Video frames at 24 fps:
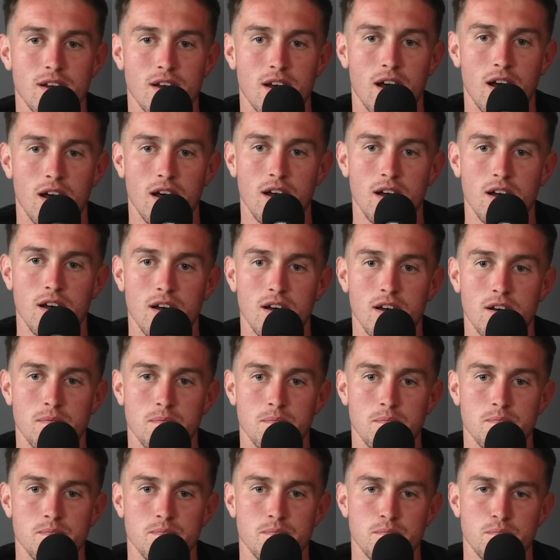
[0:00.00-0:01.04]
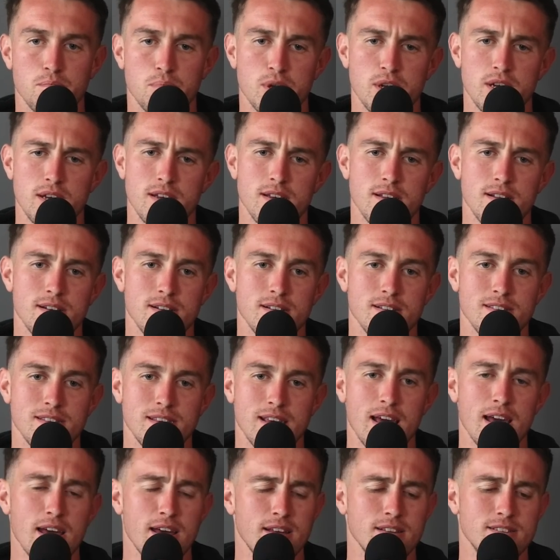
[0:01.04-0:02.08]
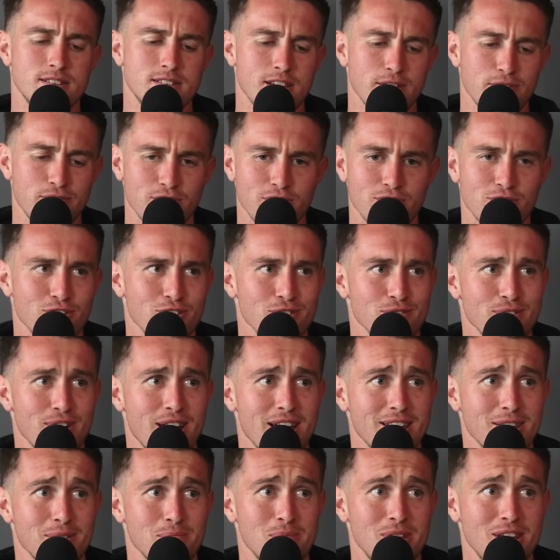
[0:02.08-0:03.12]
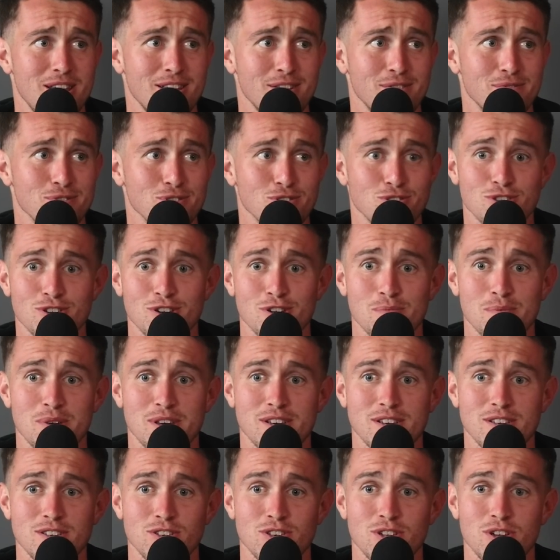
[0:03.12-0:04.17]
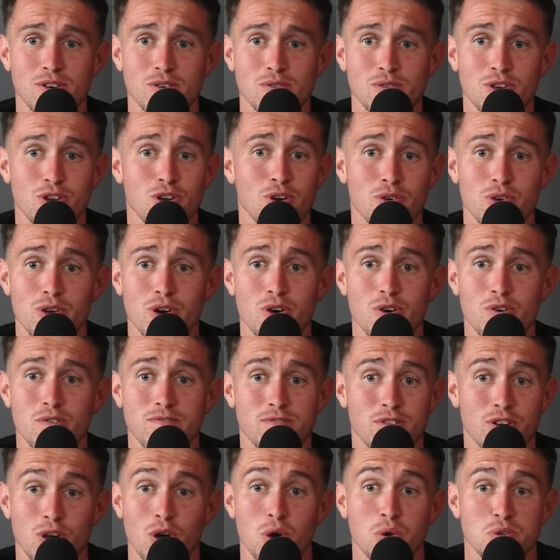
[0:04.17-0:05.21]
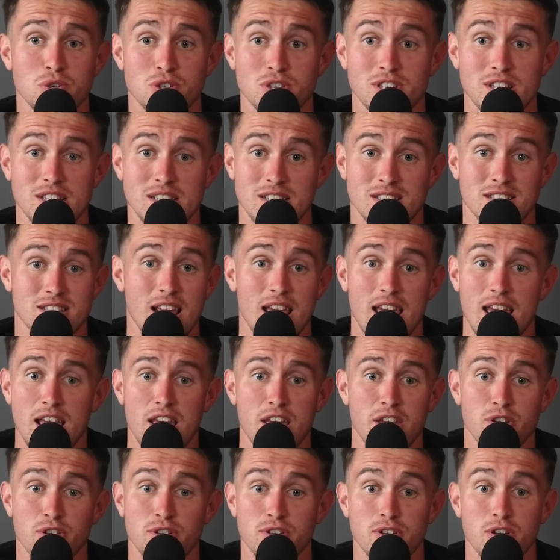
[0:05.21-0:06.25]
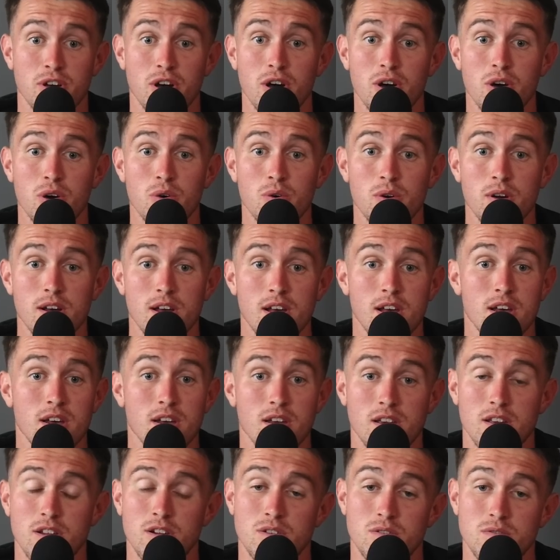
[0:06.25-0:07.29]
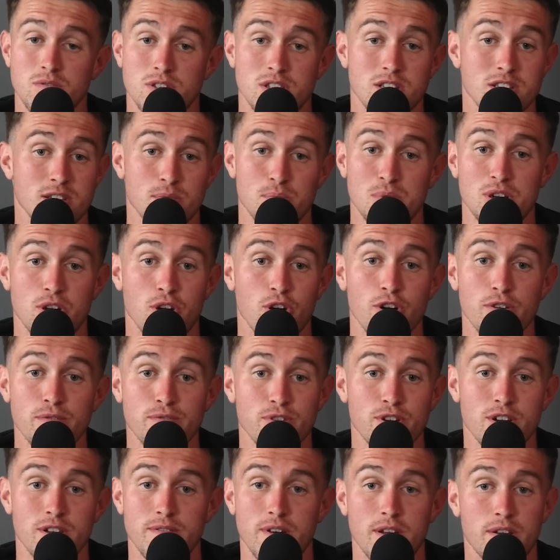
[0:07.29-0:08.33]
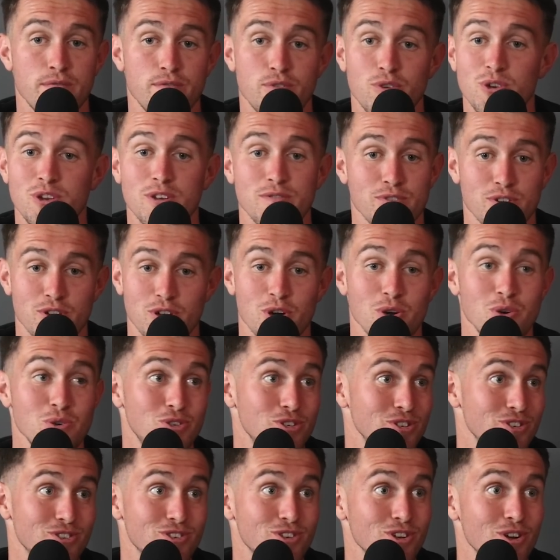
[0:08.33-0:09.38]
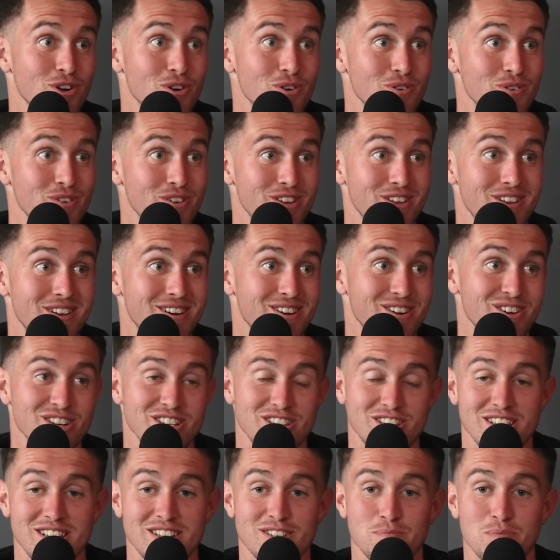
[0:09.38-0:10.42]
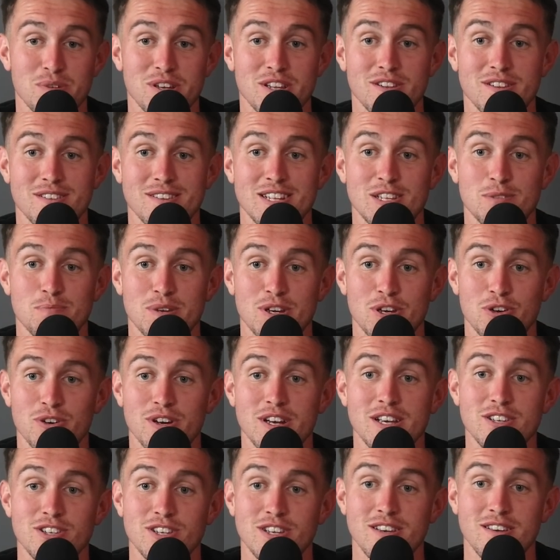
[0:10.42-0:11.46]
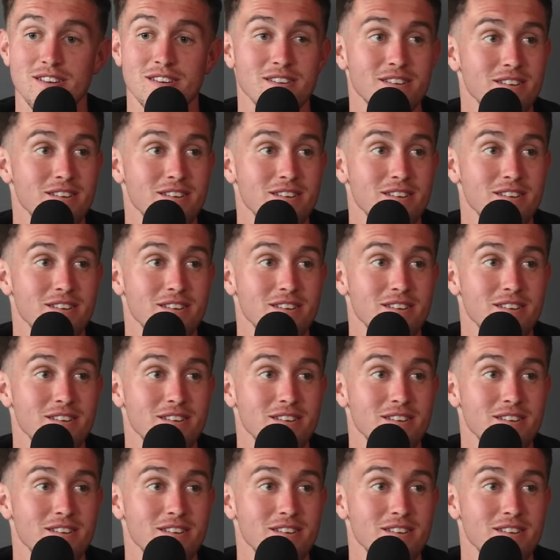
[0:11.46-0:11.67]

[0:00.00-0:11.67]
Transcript: Um, but yeah, it's definitely a nerve wracking meeting for sure because you know you don't know if the coach is going to stay or go. You know, since I've been to Hartford, I've had a few different coaches, so yeah. you know it's it's been it's been crazy.